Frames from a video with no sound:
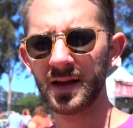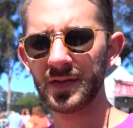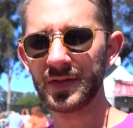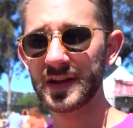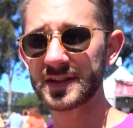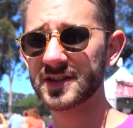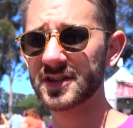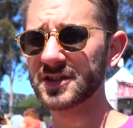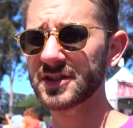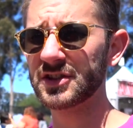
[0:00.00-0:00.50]

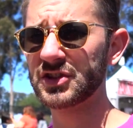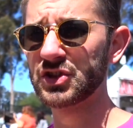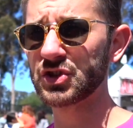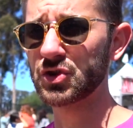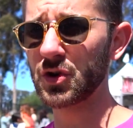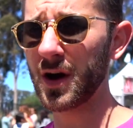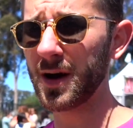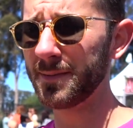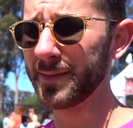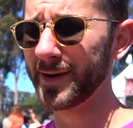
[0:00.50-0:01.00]
This is a
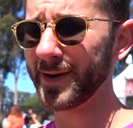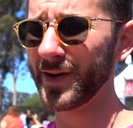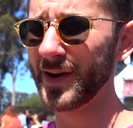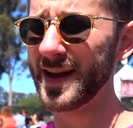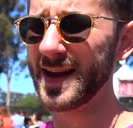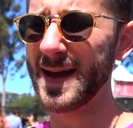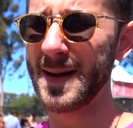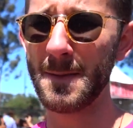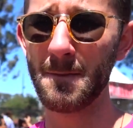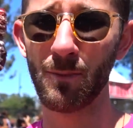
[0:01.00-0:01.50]
strawberry
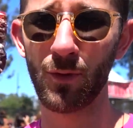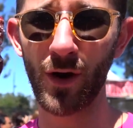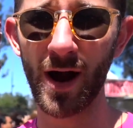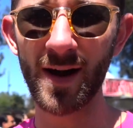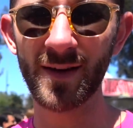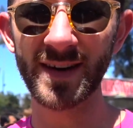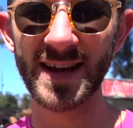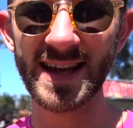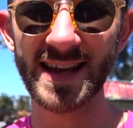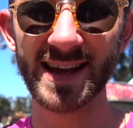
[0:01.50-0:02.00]

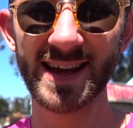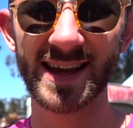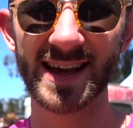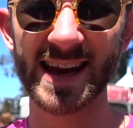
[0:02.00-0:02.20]
brownie